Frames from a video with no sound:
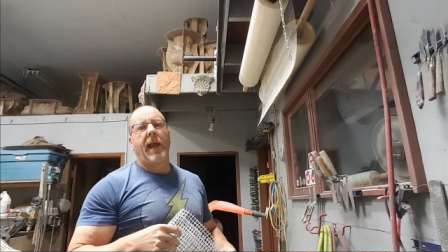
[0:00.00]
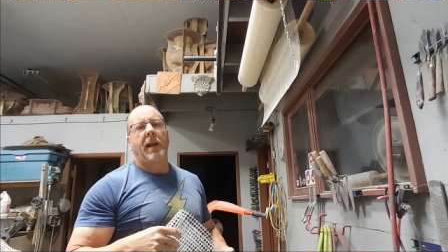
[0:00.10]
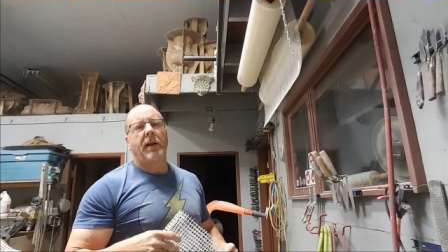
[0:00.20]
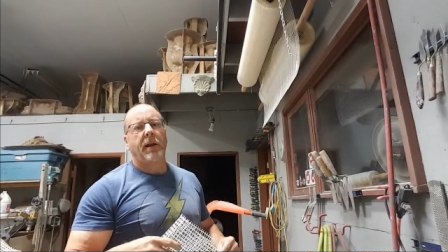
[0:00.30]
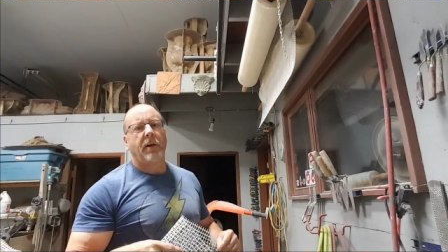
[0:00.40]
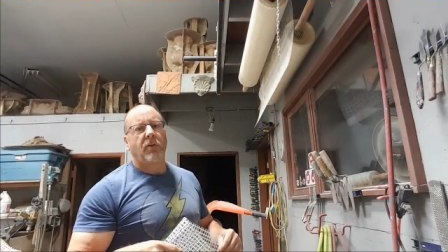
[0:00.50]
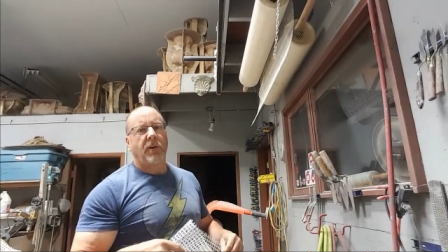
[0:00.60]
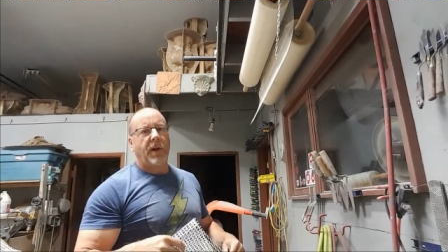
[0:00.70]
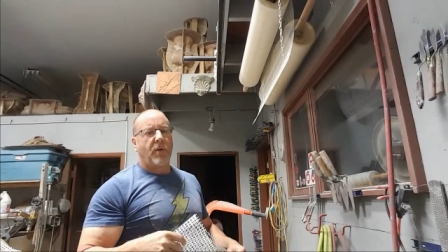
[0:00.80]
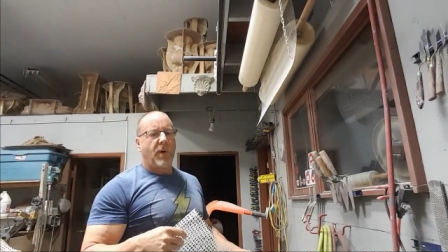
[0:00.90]
Canada
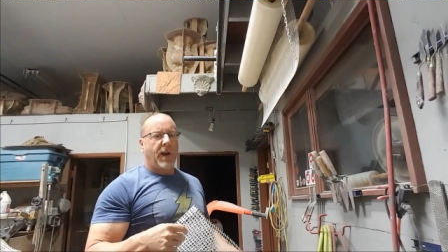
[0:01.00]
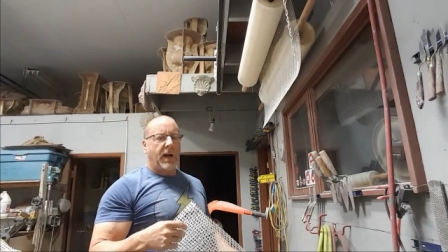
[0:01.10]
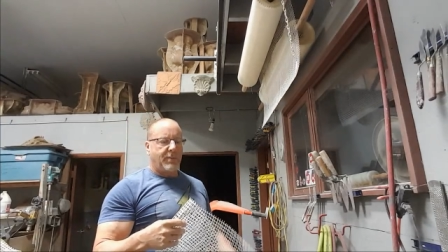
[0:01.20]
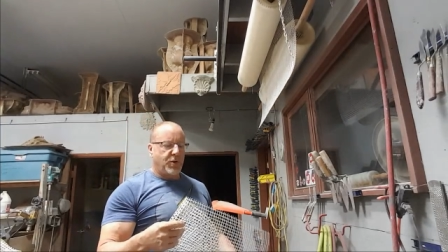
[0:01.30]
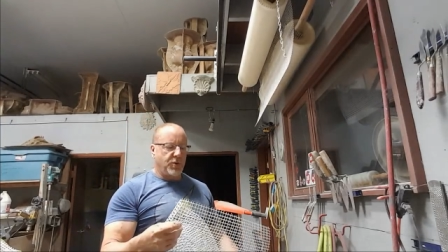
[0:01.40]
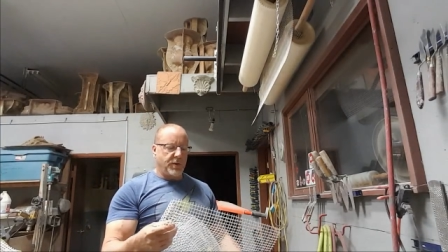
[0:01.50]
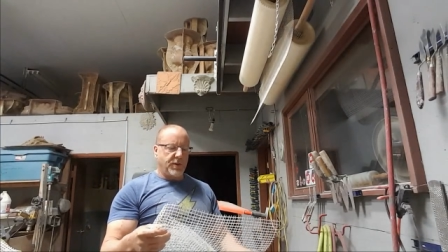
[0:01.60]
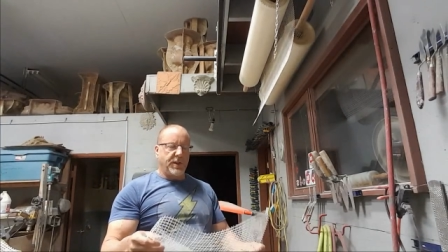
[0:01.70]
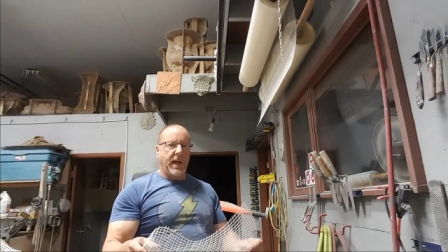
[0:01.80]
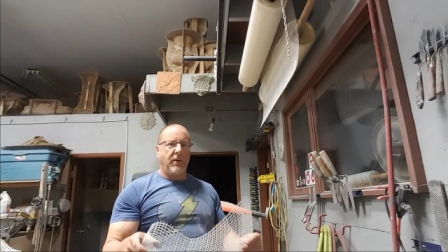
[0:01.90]
is another one, and I'm sure in
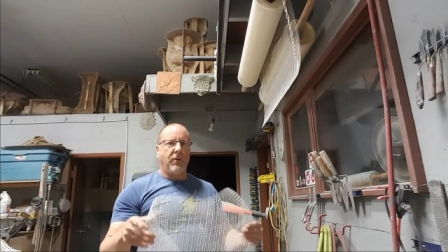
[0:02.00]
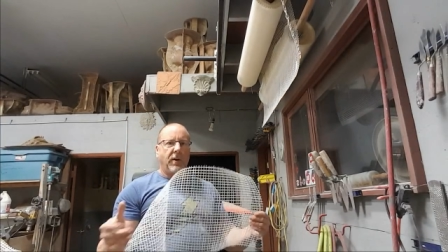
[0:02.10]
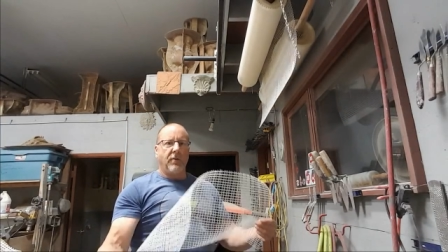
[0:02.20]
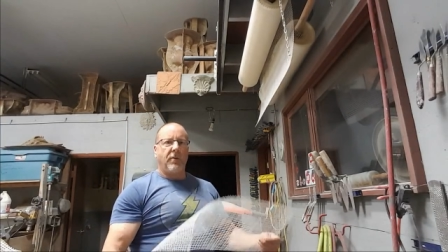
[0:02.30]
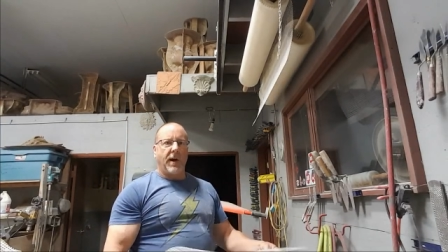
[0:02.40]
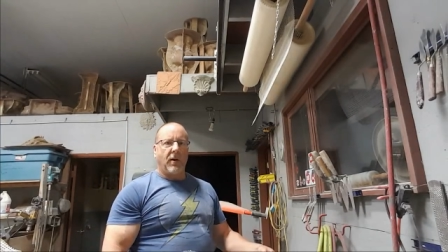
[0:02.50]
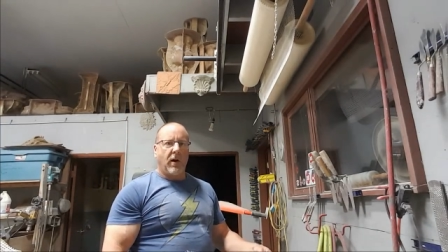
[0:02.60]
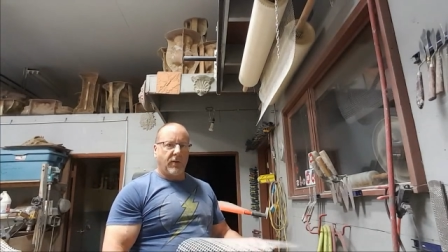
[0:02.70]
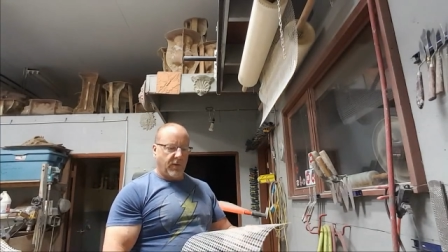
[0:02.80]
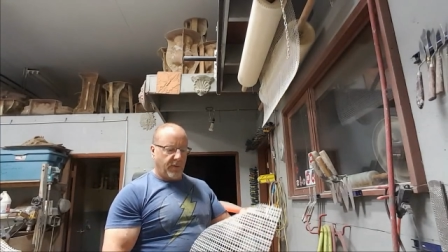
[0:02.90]
the States you can find
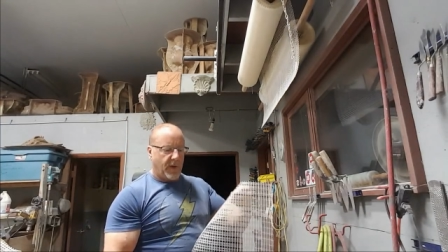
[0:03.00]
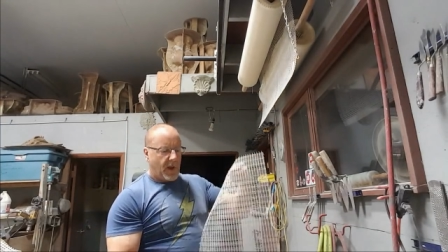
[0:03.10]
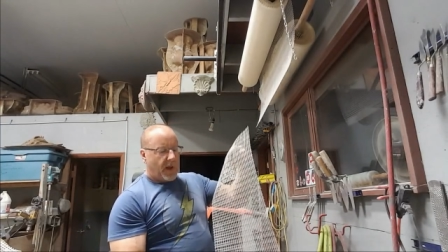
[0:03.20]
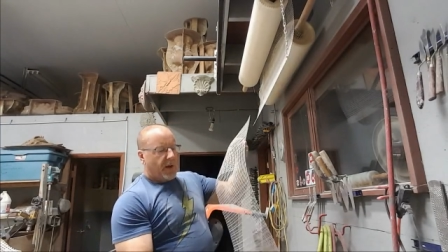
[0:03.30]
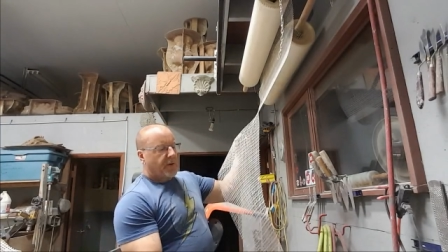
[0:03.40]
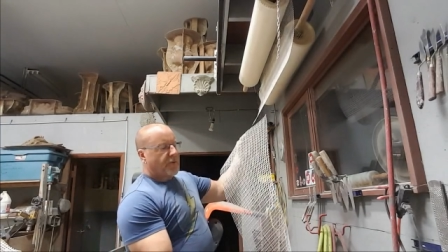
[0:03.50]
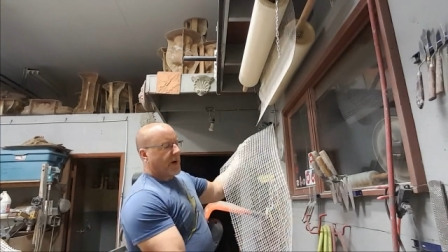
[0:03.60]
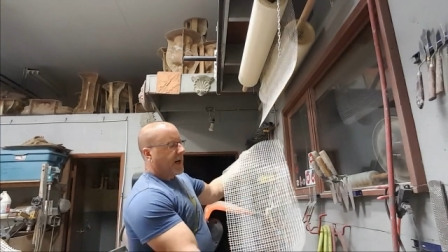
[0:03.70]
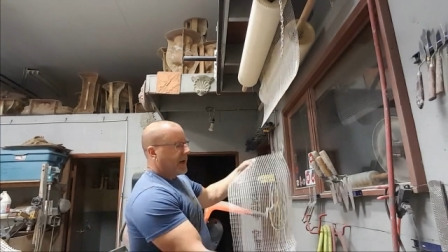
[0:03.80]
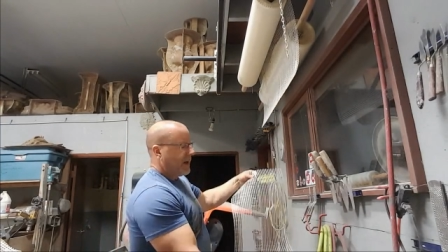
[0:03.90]
lots of.
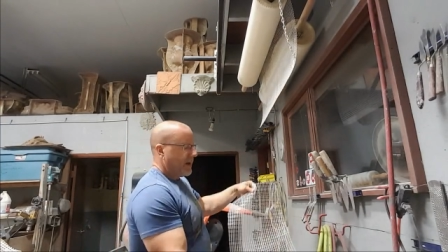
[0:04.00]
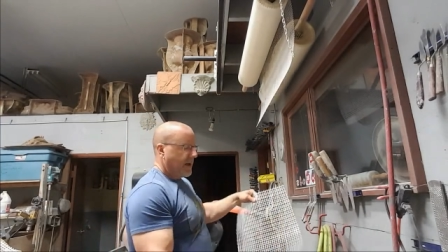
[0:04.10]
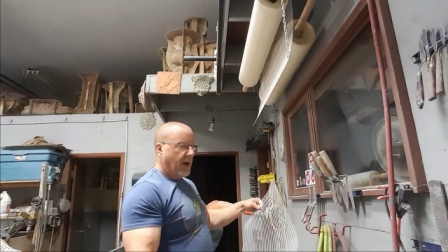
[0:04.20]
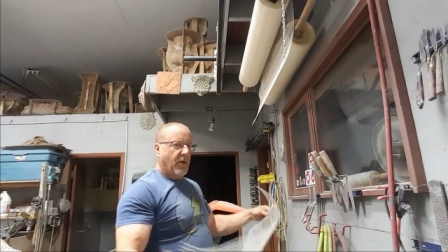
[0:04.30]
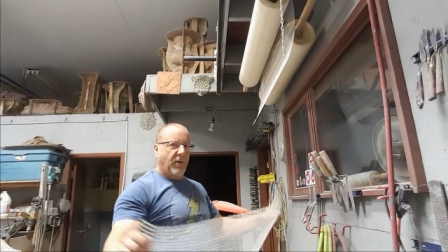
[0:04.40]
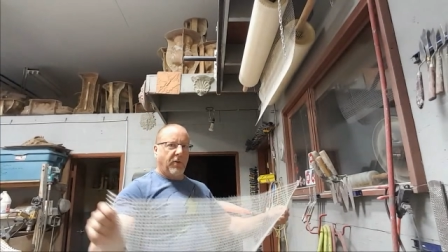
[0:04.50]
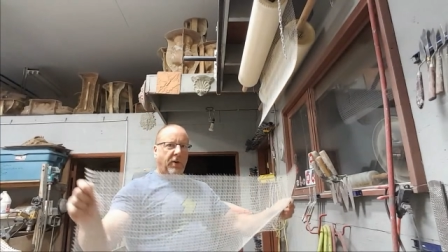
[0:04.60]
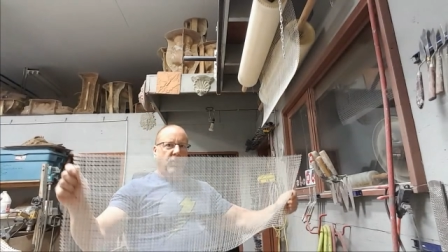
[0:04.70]
Trinic carries